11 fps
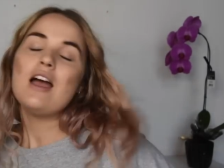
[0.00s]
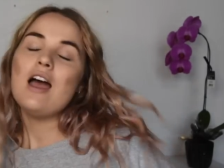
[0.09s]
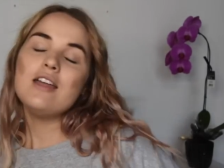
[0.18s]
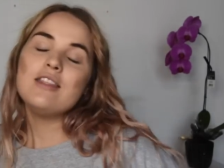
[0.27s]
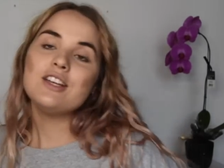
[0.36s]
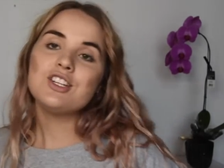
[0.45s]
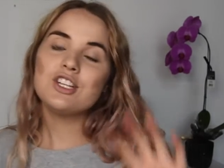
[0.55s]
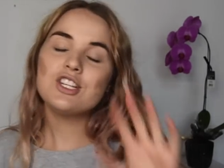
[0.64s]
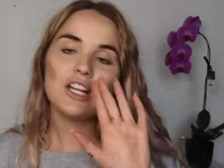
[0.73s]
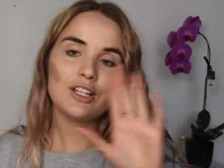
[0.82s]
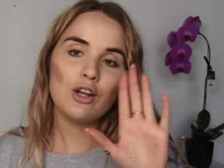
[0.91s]
And they should
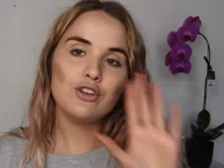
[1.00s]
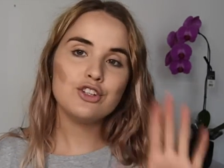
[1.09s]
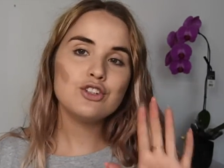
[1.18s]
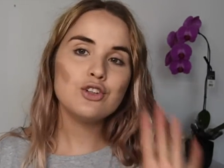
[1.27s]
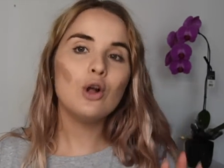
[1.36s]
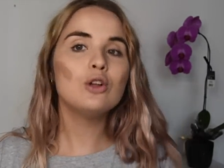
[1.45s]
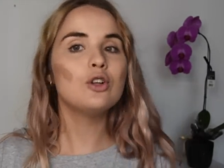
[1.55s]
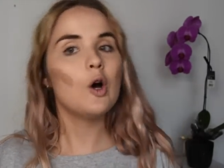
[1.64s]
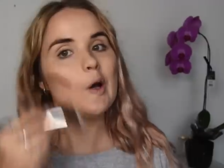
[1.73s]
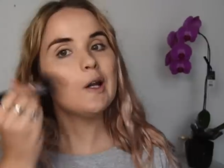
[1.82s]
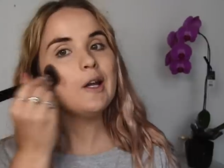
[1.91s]
just like, no, just hold
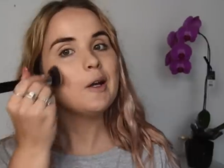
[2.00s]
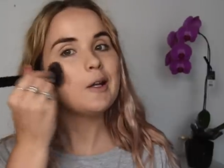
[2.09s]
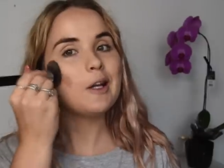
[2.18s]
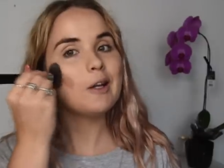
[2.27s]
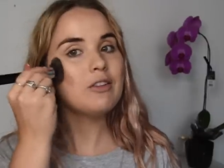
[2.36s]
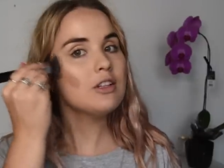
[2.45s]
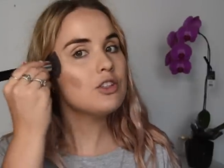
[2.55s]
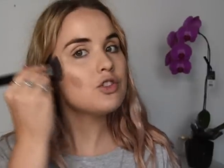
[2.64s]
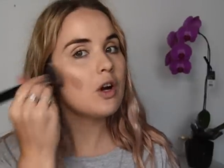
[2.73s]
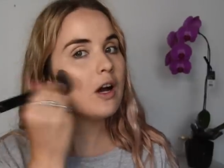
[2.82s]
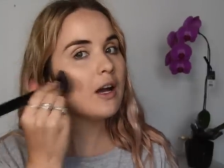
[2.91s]
on, give it a
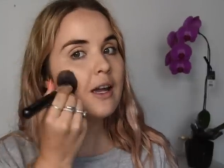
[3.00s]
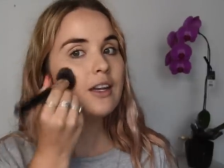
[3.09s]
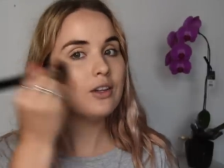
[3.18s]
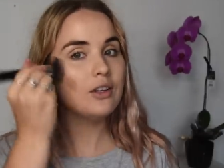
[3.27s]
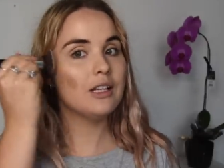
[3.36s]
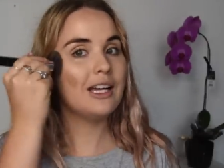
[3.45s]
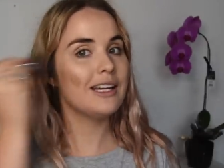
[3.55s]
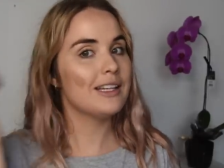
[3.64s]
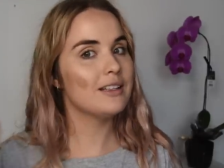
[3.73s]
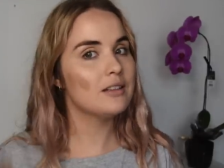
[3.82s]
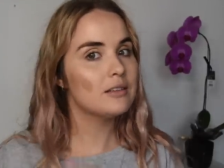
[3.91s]
try, you'll
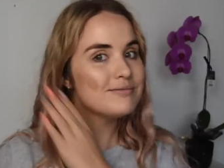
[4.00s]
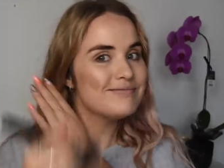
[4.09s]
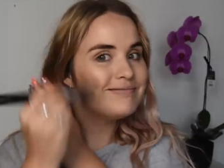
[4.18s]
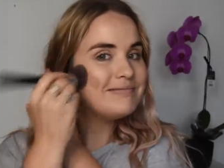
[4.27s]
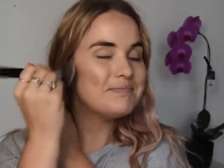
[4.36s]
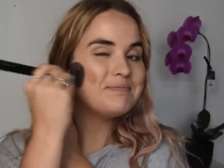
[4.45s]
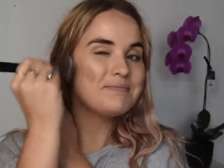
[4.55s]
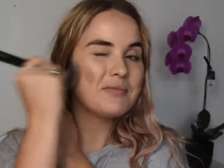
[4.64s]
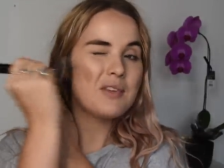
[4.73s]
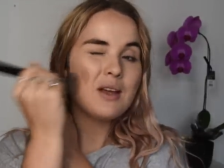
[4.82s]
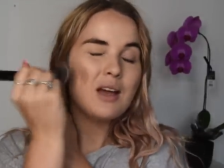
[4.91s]
like it.
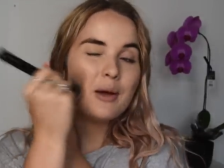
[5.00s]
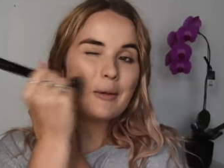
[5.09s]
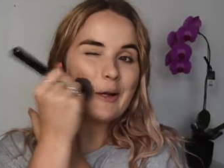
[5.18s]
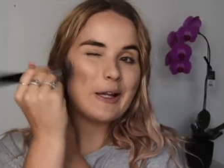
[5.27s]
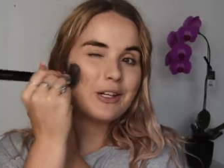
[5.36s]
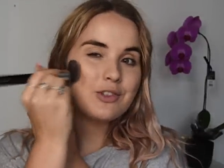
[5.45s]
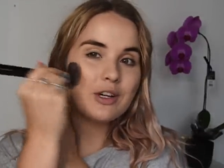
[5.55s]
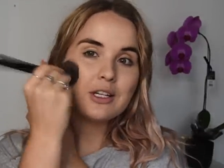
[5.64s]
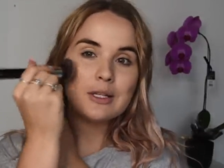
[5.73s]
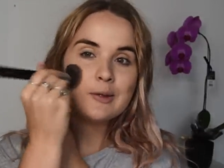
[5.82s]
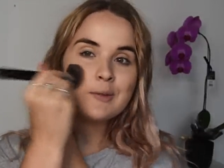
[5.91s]
I'm glad I
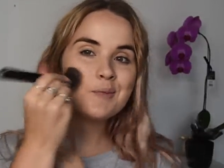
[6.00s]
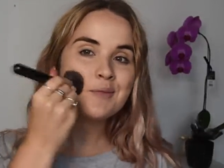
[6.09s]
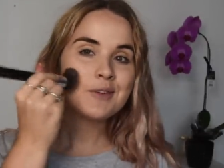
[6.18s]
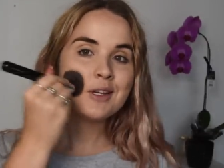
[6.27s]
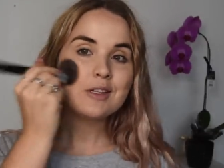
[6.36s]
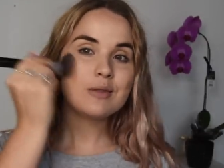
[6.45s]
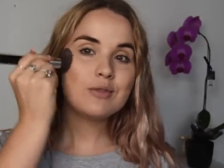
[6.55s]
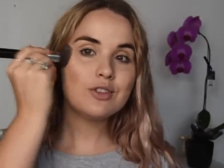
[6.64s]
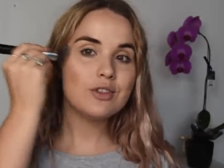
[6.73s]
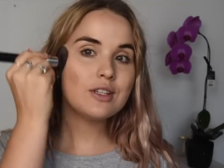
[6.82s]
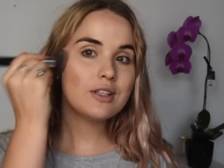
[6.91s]
tried it. So I'm
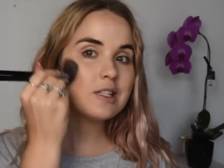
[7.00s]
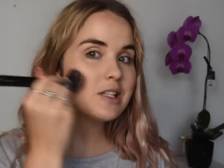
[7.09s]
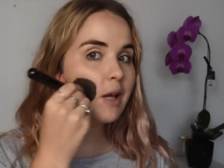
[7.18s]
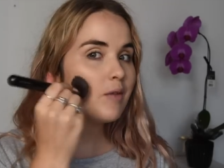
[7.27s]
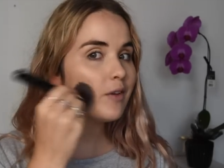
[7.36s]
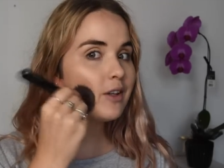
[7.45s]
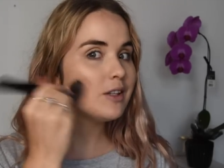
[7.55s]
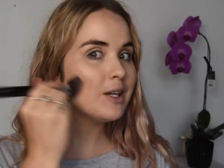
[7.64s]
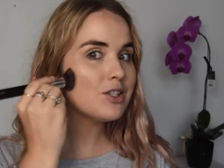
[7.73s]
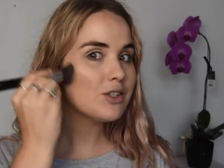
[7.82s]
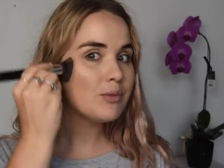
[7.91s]
just using the same
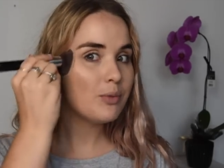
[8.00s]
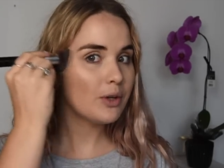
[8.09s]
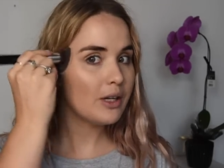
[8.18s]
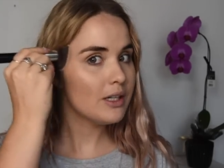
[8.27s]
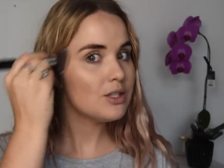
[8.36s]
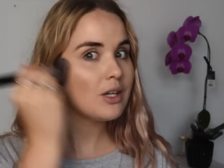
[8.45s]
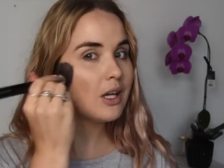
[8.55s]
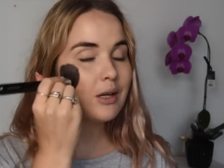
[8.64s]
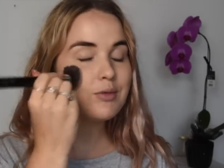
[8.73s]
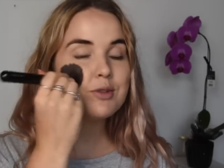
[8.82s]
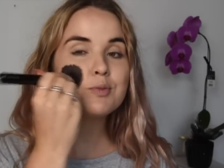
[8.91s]
foundation brush and
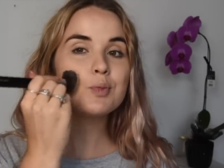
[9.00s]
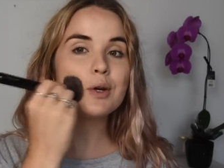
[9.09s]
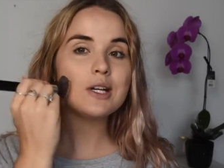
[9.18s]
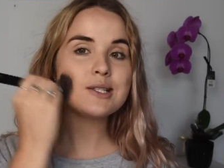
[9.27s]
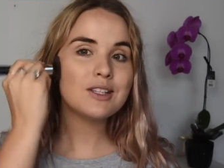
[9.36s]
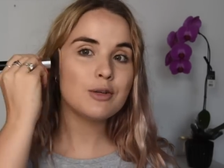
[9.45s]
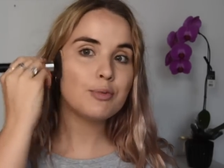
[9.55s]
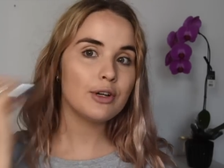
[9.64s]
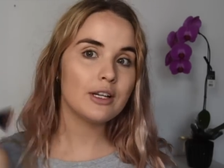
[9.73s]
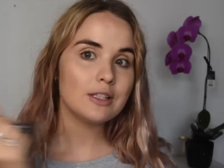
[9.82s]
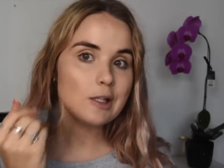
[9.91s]
I'm just pressing the
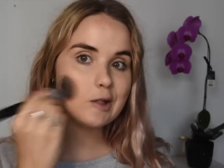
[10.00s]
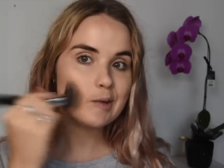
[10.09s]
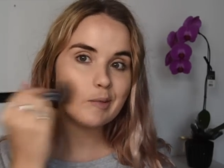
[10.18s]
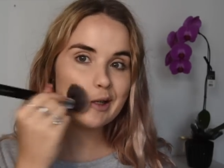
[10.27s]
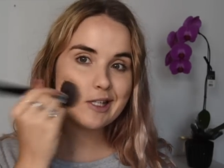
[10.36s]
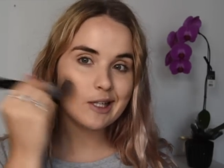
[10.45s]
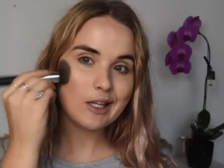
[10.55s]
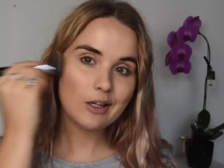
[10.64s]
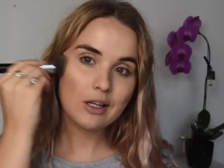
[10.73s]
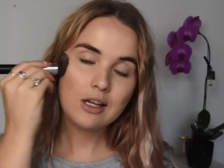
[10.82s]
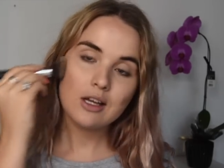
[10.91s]
product into my
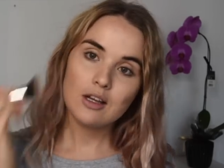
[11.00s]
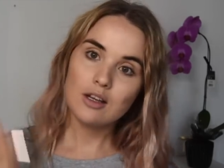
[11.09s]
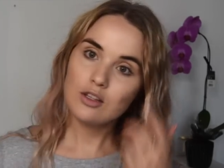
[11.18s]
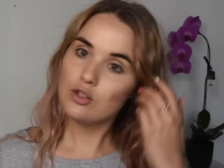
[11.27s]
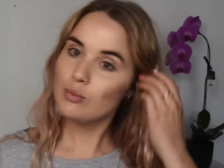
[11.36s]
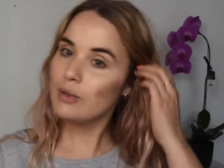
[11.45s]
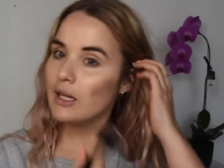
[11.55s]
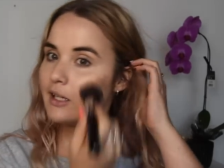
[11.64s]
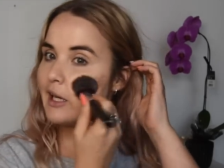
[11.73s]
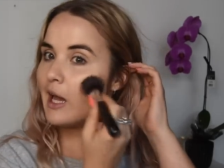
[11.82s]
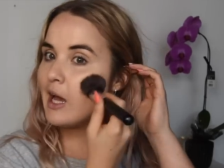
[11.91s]
skin to
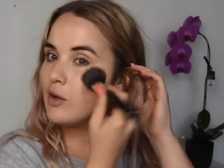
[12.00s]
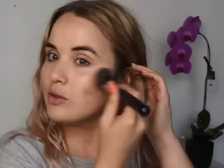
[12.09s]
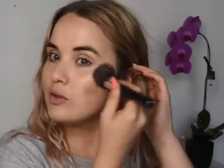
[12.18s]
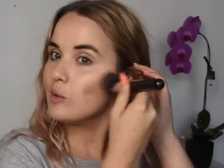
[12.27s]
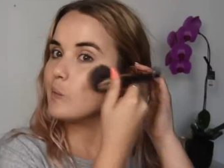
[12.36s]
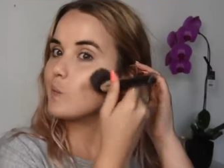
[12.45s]
blend it out.